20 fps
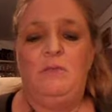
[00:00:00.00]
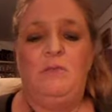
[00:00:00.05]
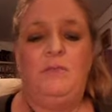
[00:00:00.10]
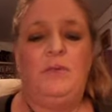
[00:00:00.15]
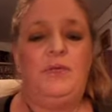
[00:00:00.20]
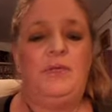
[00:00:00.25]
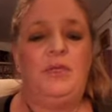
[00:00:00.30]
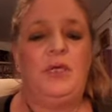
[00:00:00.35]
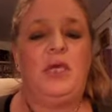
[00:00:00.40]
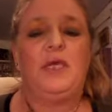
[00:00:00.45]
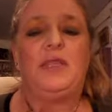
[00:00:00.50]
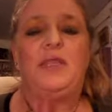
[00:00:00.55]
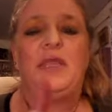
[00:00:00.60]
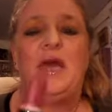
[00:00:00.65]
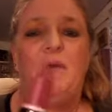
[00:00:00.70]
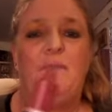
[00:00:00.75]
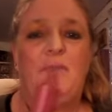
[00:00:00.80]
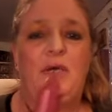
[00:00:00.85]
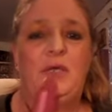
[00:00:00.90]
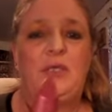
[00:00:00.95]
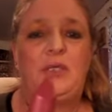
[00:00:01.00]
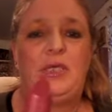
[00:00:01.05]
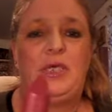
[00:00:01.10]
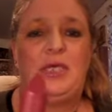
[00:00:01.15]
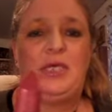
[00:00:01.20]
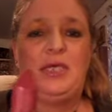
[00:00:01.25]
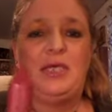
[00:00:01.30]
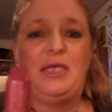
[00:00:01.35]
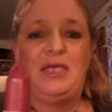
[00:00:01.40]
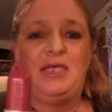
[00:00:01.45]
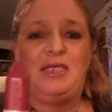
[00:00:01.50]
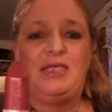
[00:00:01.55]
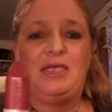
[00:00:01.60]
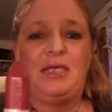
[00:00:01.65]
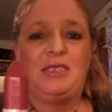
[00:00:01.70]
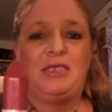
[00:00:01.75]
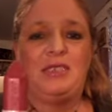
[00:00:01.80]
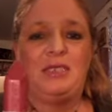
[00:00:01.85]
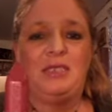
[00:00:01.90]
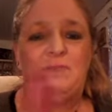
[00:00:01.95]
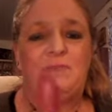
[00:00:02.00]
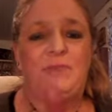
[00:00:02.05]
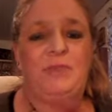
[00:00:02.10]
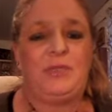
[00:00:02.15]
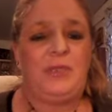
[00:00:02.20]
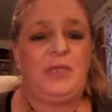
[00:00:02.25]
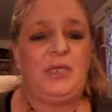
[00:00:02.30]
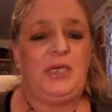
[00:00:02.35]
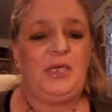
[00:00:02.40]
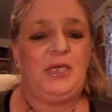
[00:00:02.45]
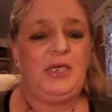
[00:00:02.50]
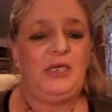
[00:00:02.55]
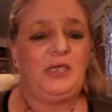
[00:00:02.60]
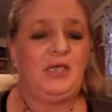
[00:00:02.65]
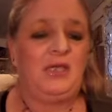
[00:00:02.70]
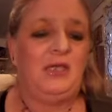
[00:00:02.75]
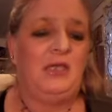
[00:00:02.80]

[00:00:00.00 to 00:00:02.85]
But to get that much in it, that's lipstick,